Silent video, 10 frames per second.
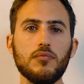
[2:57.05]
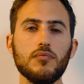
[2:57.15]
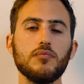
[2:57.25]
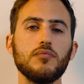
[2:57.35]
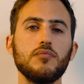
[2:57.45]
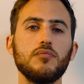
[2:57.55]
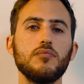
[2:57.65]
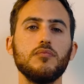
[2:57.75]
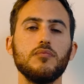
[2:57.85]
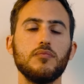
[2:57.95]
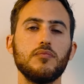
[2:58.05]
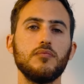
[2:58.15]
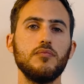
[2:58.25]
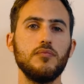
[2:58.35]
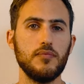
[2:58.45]

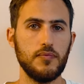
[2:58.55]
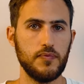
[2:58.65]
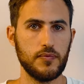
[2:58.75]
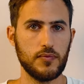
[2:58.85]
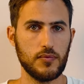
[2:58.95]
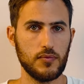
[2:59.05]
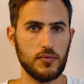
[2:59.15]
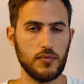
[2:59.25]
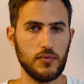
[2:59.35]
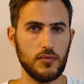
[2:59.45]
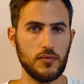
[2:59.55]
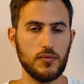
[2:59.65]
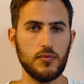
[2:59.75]
The person shown says nothing.